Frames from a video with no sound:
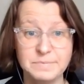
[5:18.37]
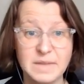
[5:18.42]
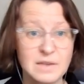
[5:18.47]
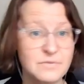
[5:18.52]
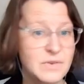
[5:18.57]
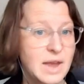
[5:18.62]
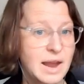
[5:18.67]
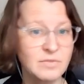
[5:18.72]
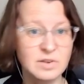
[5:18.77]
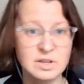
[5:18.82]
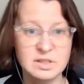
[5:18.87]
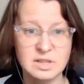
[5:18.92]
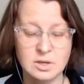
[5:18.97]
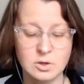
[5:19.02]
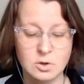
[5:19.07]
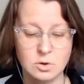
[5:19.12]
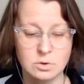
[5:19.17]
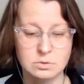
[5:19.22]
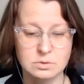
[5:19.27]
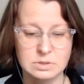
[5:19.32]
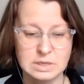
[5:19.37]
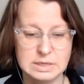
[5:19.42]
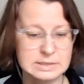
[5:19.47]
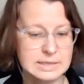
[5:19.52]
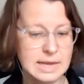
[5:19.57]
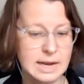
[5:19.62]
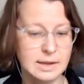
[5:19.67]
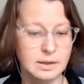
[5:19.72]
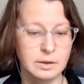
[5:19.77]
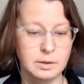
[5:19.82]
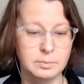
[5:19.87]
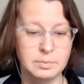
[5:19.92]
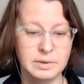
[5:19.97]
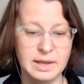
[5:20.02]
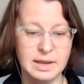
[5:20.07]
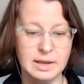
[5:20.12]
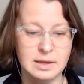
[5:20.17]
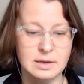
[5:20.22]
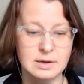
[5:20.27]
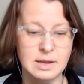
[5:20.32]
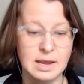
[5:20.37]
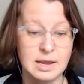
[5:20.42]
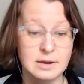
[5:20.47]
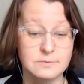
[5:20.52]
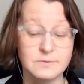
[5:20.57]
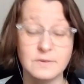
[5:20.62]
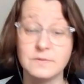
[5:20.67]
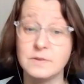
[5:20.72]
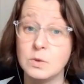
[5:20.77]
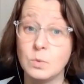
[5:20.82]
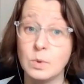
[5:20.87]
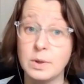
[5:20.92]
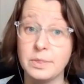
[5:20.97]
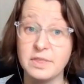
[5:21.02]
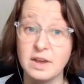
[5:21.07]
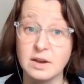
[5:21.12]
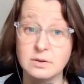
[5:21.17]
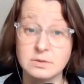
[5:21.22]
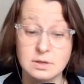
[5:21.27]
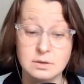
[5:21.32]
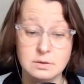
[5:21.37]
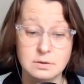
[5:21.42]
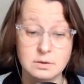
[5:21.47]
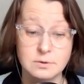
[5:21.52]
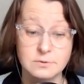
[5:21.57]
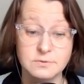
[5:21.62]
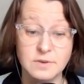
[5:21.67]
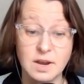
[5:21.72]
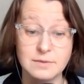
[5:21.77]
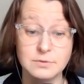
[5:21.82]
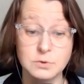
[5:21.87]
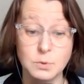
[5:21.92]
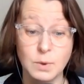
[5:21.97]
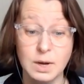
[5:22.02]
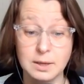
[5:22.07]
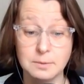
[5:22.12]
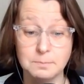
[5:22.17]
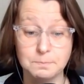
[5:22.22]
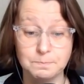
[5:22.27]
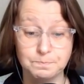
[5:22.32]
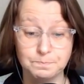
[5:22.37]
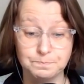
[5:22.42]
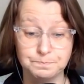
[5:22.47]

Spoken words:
if everything goes exactly to plan, at $51,520.